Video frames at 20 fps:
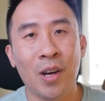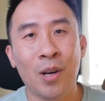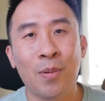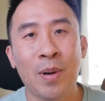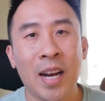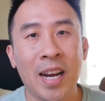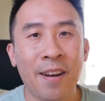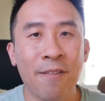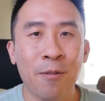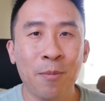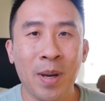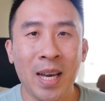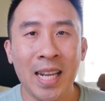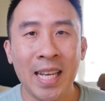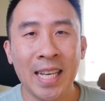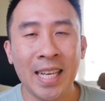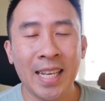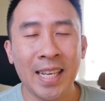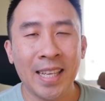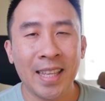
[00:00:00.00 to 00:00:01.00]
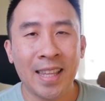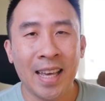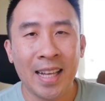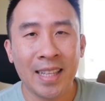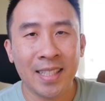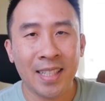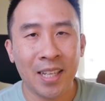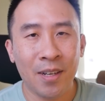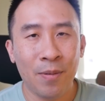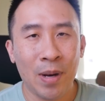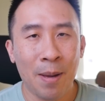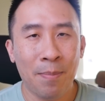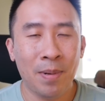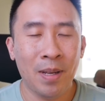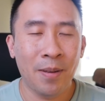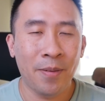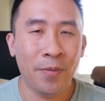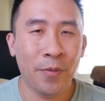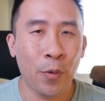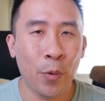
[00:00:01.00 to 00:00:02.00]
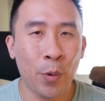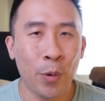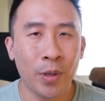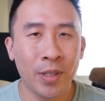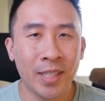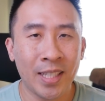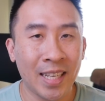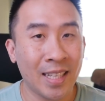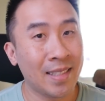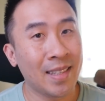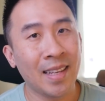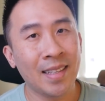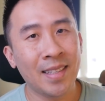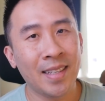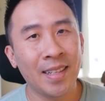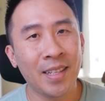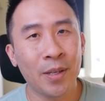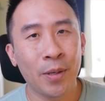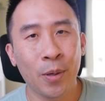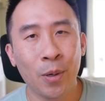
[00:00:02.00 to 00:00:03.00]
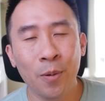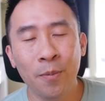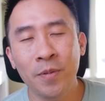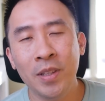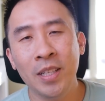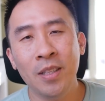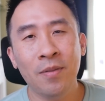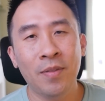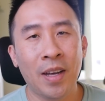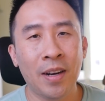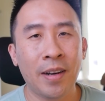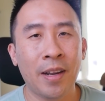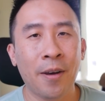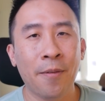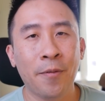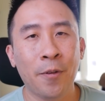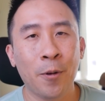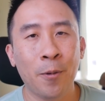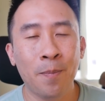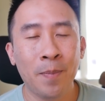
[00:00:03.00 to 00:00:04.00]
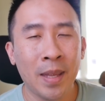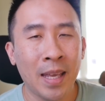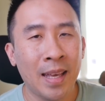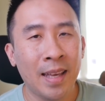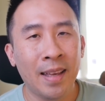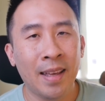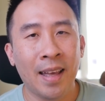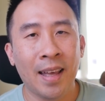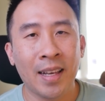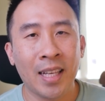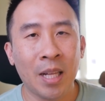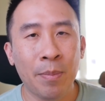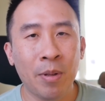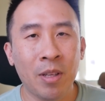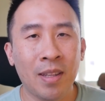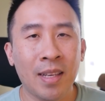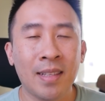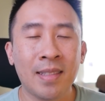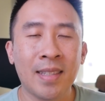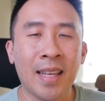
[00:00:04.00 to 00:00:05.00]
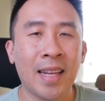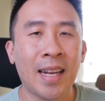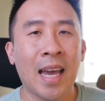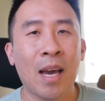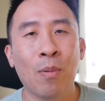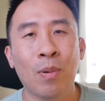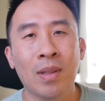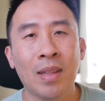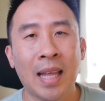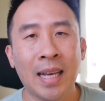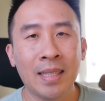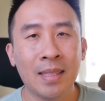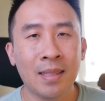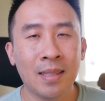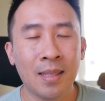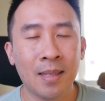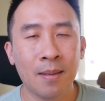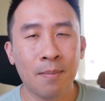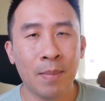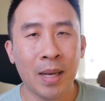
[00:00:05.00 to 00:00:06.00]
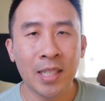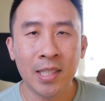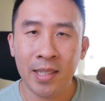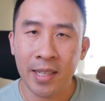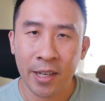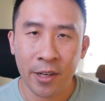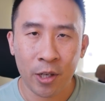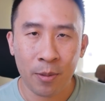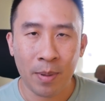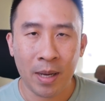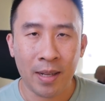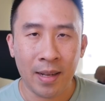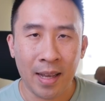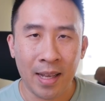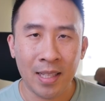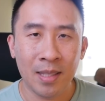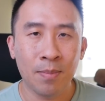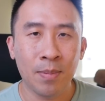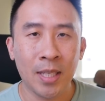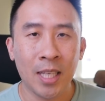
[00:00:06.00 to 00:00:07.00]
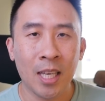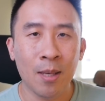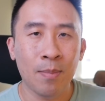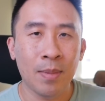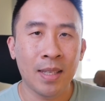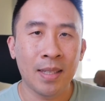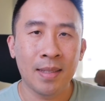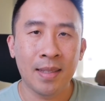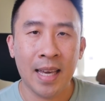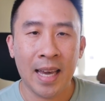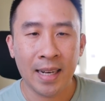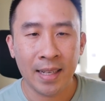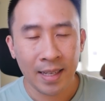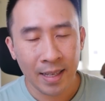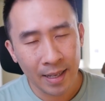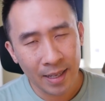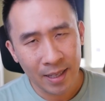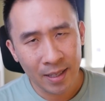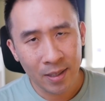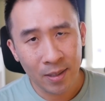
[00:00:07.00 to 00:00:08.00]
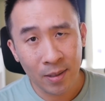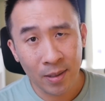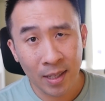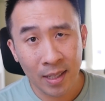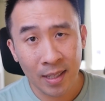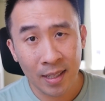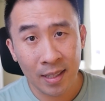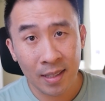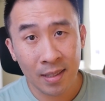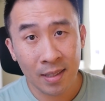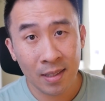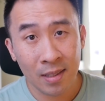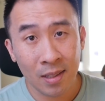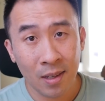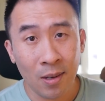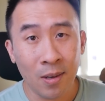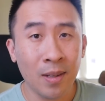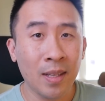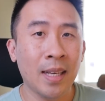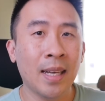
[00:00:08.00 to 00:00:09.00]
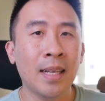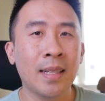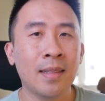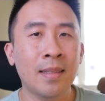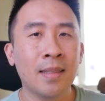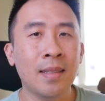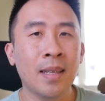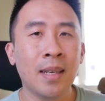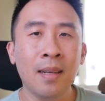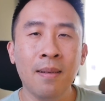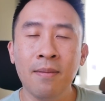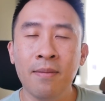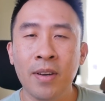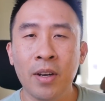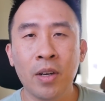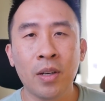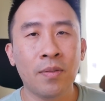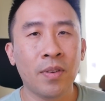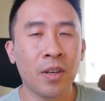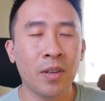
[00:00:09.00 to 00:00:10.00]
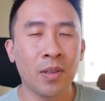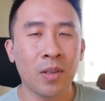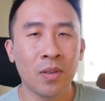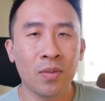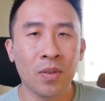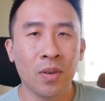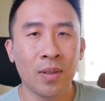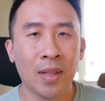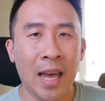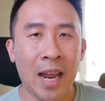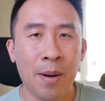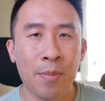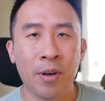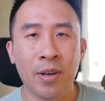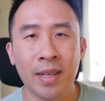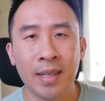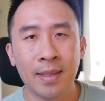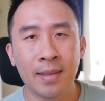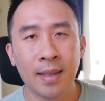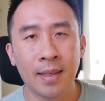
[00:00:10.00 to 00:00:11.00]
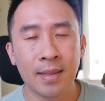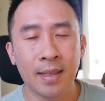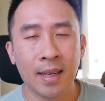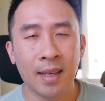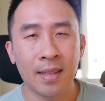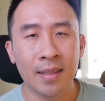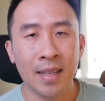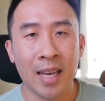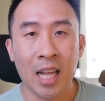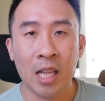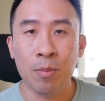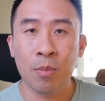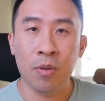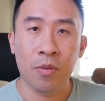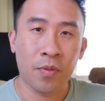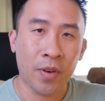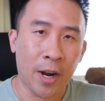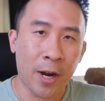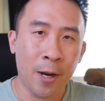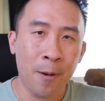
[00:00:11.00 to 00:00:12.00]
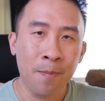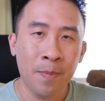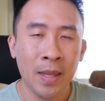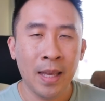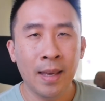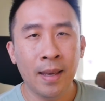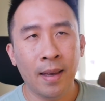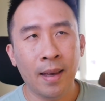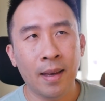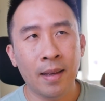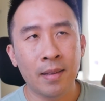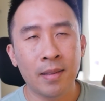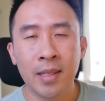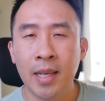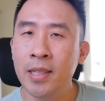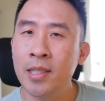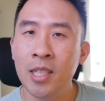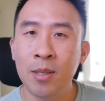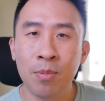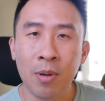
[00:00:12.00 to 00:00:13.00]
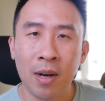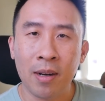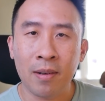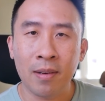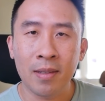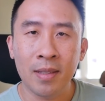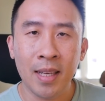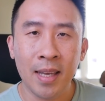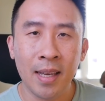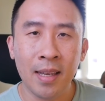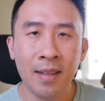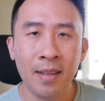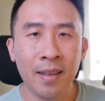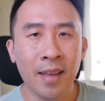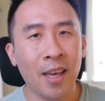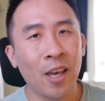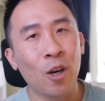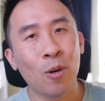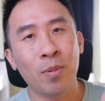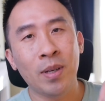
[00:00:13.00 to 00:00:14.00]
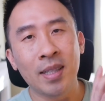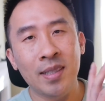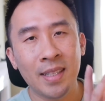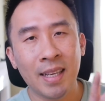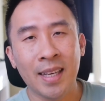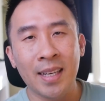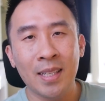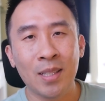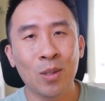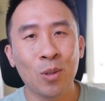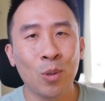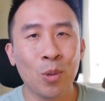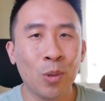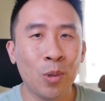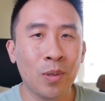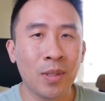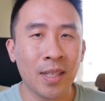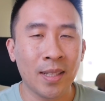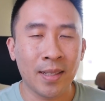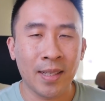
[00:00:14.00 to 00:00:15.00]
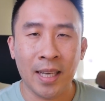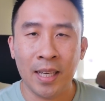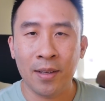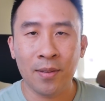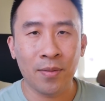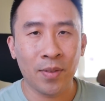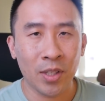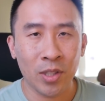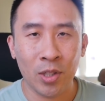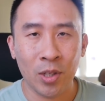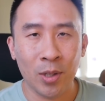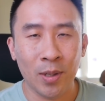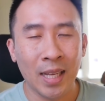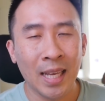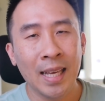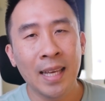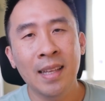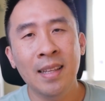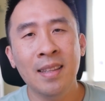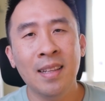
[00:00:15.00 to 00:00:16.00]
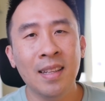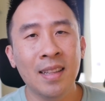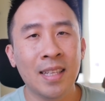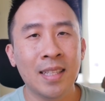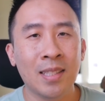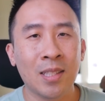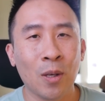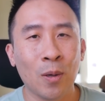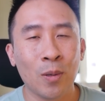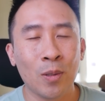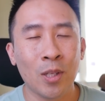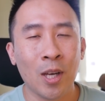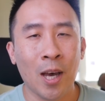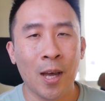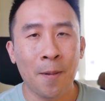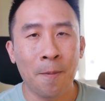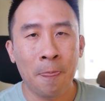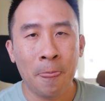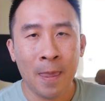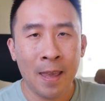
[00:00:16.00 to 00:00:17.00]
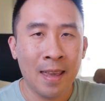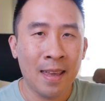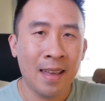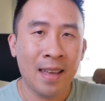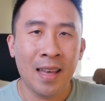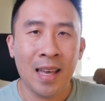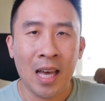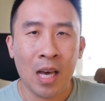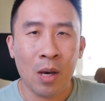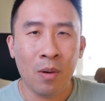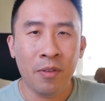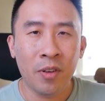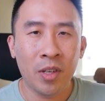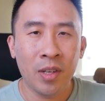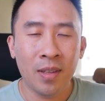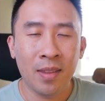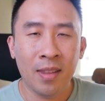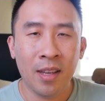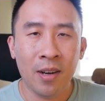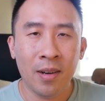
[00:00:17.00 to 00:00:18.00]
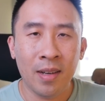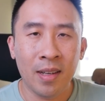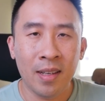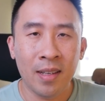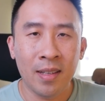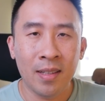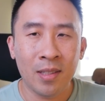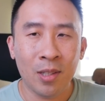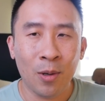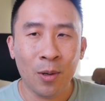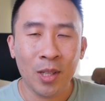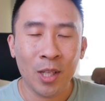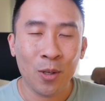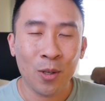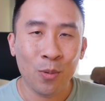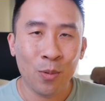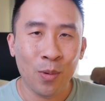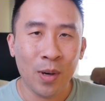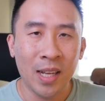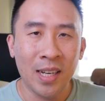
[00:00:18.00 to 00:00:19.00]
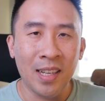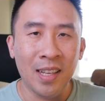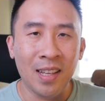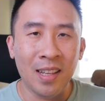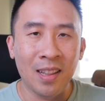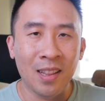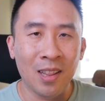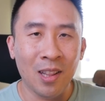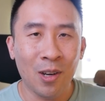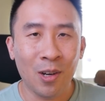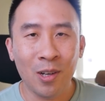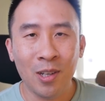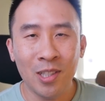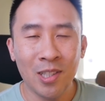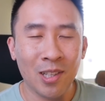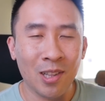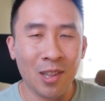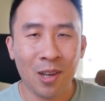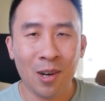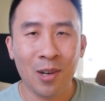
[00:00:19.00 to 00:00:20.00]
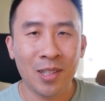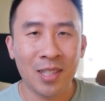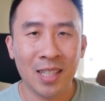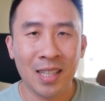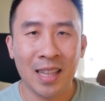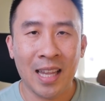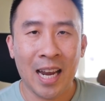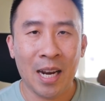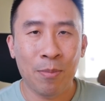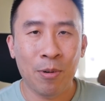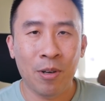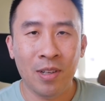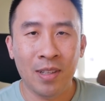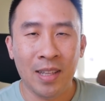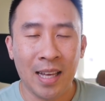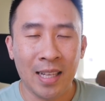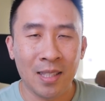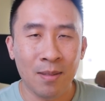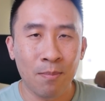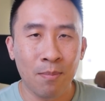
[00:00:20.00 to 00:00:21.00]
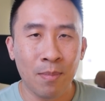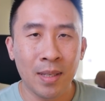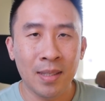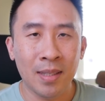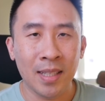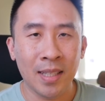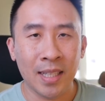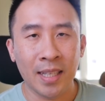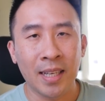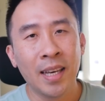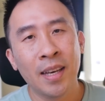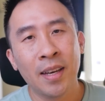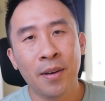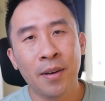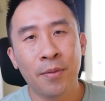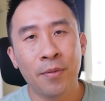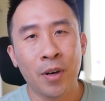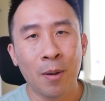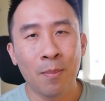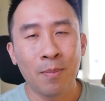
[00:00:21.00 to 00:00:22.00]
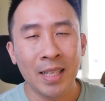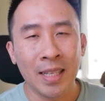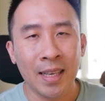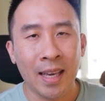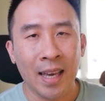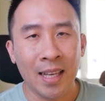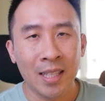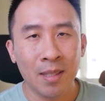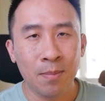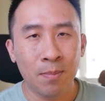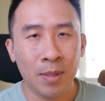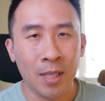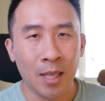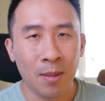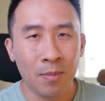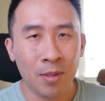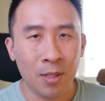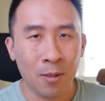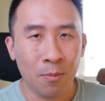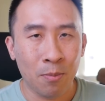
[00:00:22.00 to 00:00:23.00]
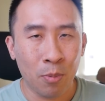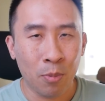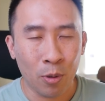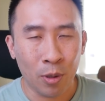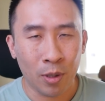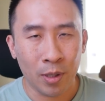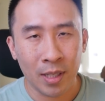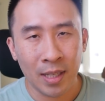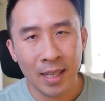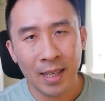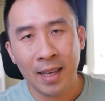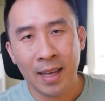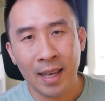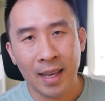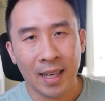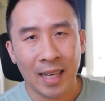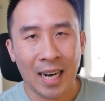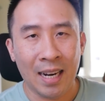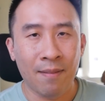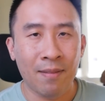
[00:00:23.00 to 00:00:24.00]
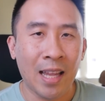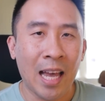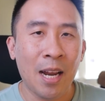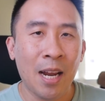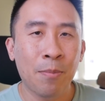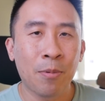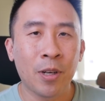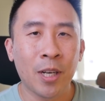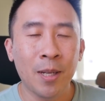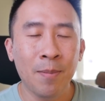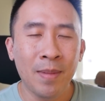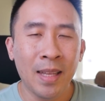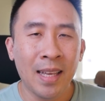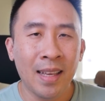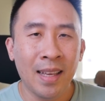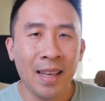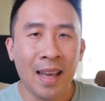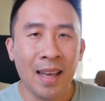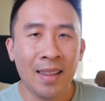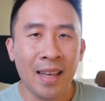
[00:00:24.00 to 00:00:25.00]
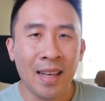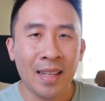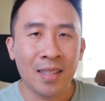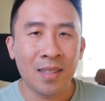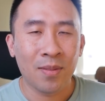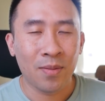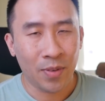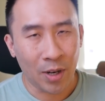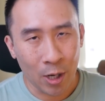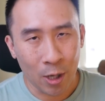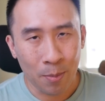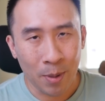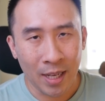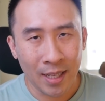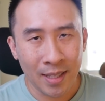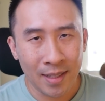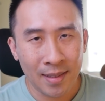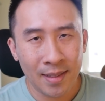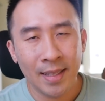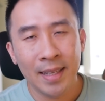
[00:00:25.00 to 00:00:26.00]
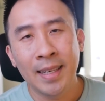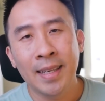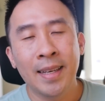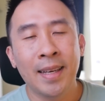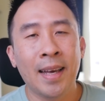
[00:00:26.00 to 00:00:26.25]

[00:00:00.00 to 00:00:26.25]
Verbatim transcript: All right, everybody, that's gonna wrap it up for today's lesson. Hopefully you found it helpful. A couple of things that I would like to mention here about S P M is that you can install a ton of very, very useful libraries such as Alamo Fire, uh, J G Progress H U D, L B T A tools, and Kingfisher. The list goes on. However, there is currently one large, large library that's missing from the S P M support uh, kind of library, and that's Firebase.